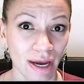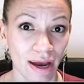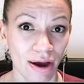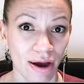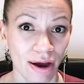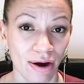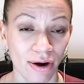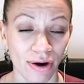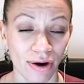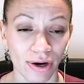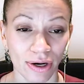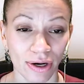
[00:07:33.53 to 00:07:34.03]

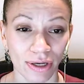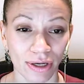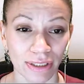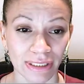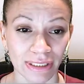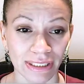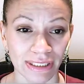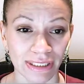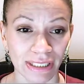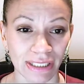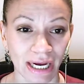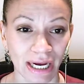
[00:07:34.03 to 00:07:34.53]
our
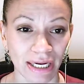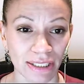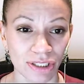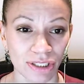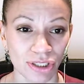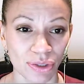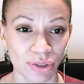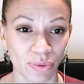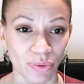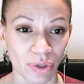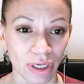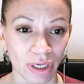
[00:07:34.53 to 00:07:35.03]
designs.
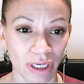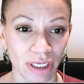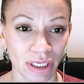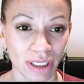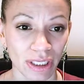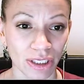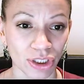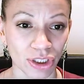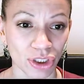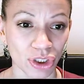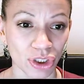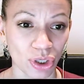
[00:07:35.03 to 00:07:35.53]
So we're going to
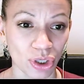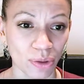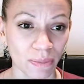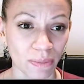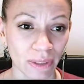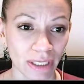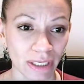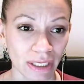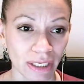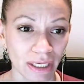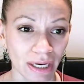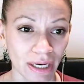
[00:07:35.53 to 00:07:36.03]
click show
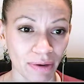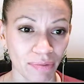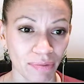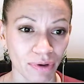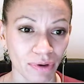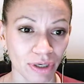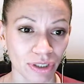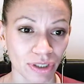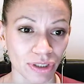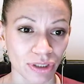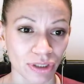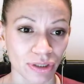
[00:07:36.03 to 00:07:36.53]
bleed, and we're
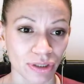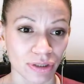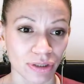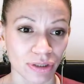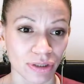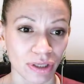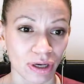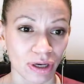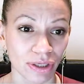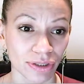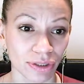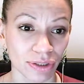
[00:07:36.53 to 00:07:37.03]
going to
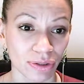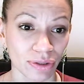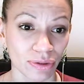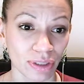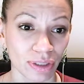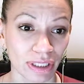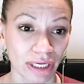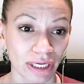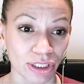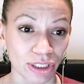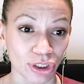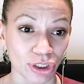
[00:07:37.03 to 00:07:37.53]
also
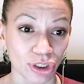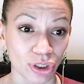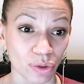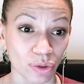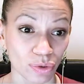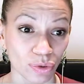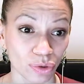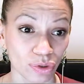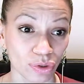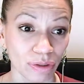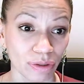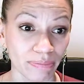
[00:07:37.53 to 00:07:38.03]
click show
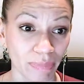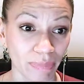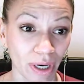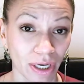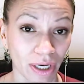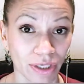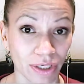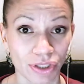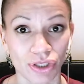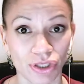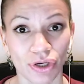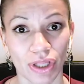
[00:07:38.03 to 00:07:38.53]
trim
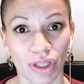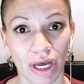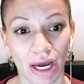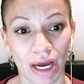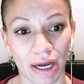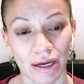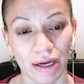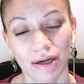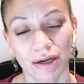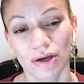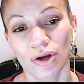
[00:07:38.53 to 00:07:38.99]
marks so that